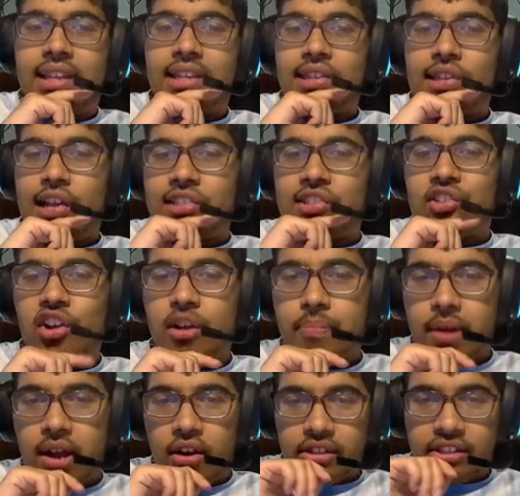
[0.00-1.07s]
Let's talk
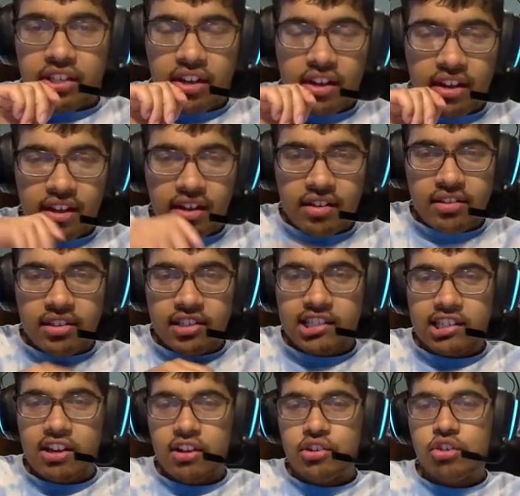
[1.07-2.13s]
about this
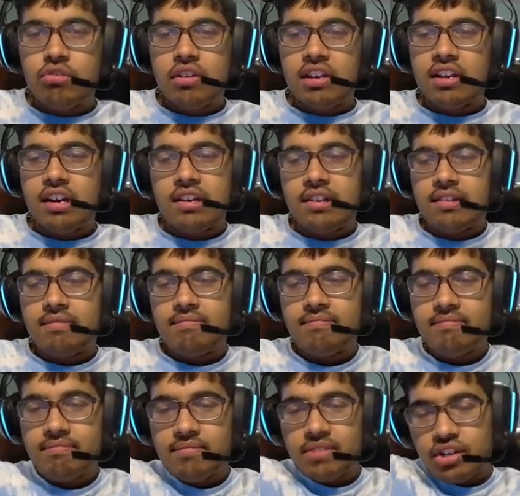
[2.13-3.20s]
country, Ghana.
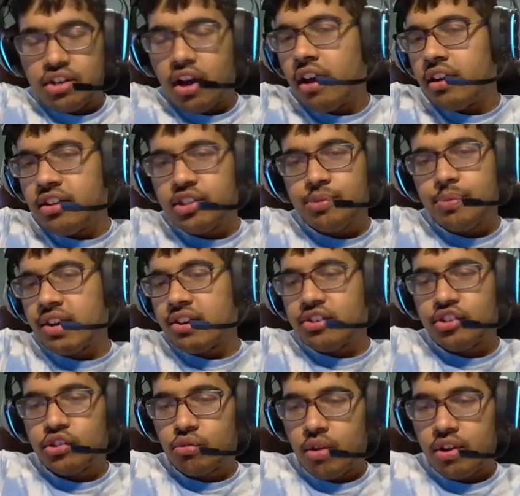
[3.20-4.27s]
Ghana has been a
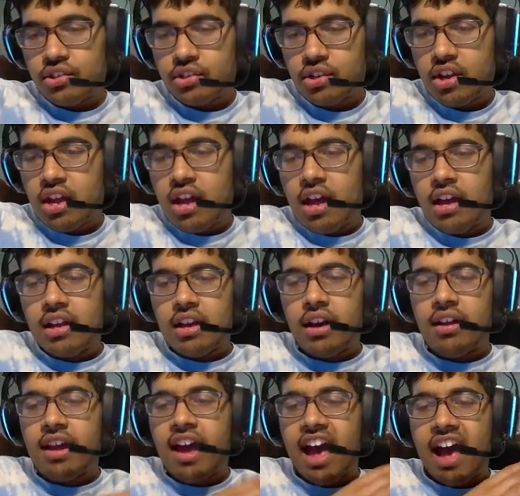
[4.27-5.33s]
disgrace.
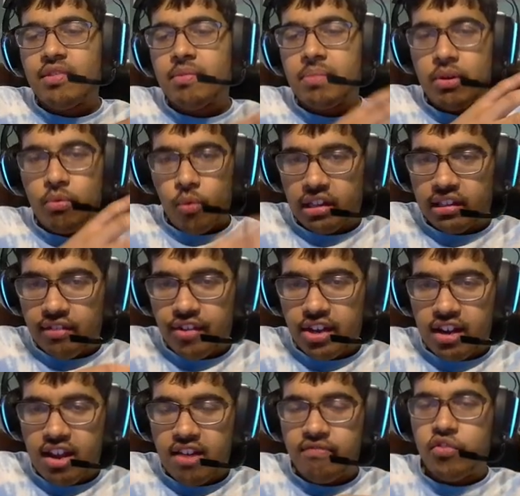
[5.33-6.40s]
Ghana haven't been relevant
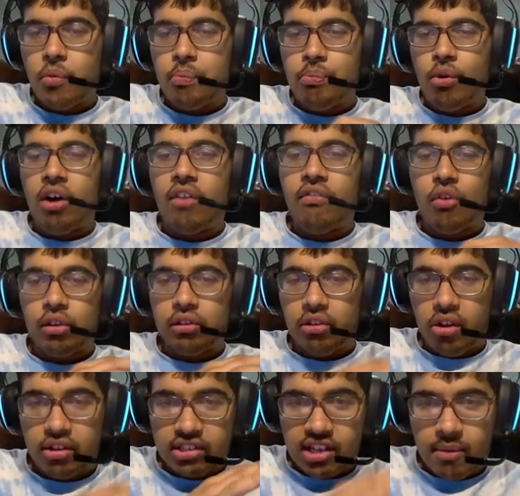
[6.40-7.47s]
in football for a
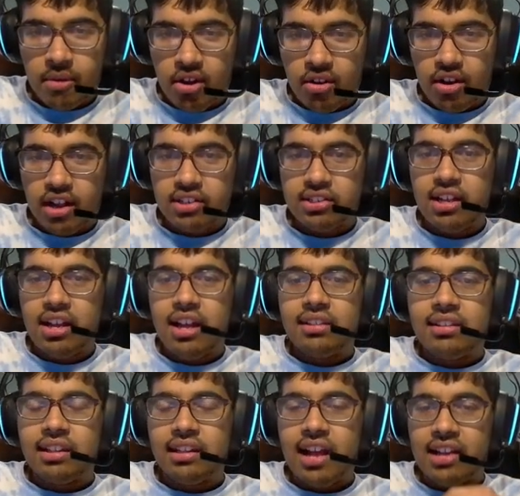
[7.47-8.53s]
long time now, guys.
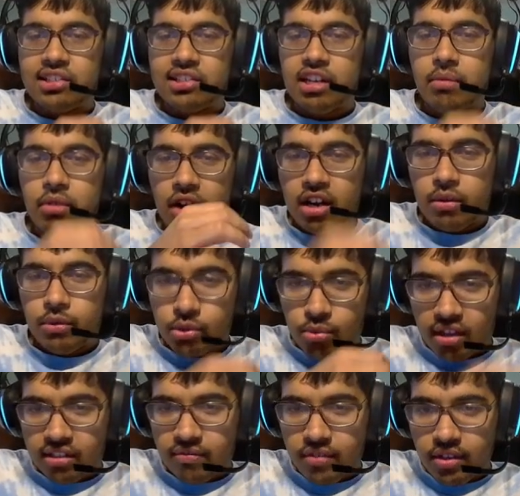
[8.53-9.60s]
The last time Ghana was
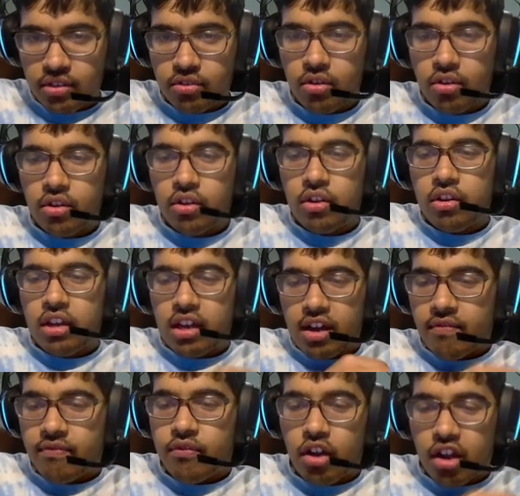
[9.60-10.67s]
relevant, in
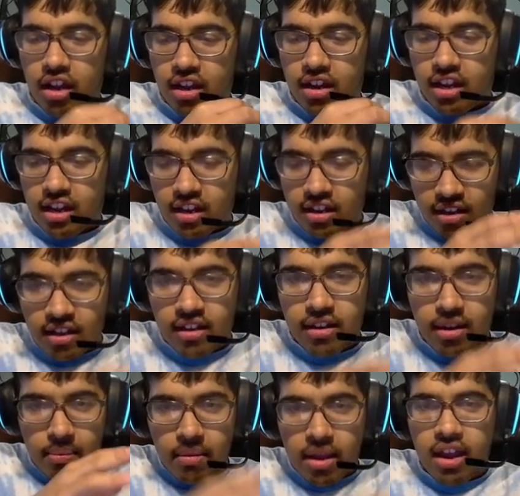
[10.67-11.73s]
and in
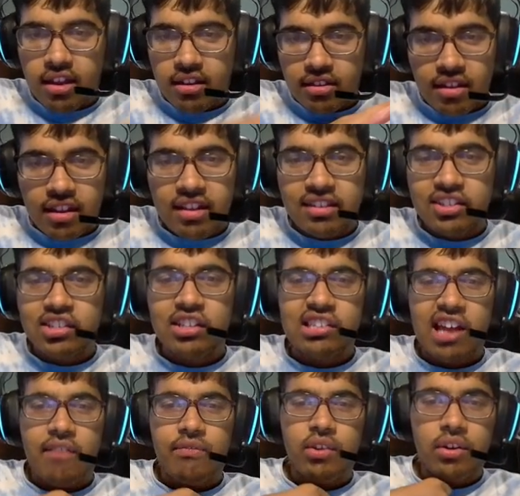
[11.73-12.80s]
the in, in the sense of
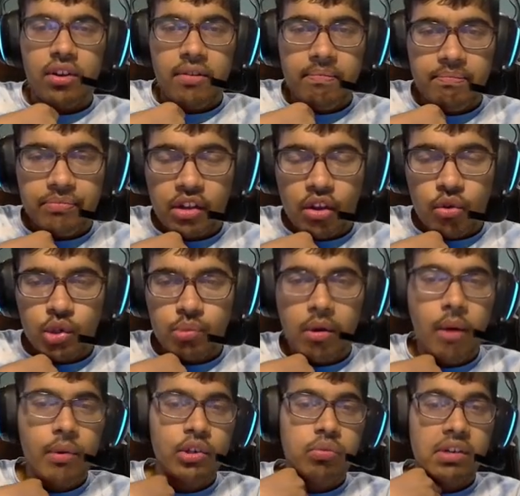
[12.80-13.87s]
Africa, was
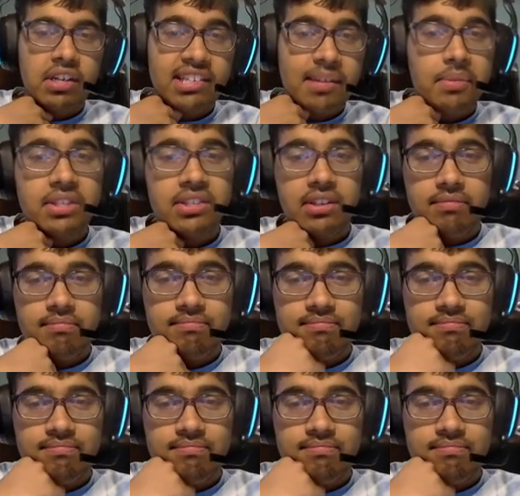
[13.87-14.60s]
probably 2017.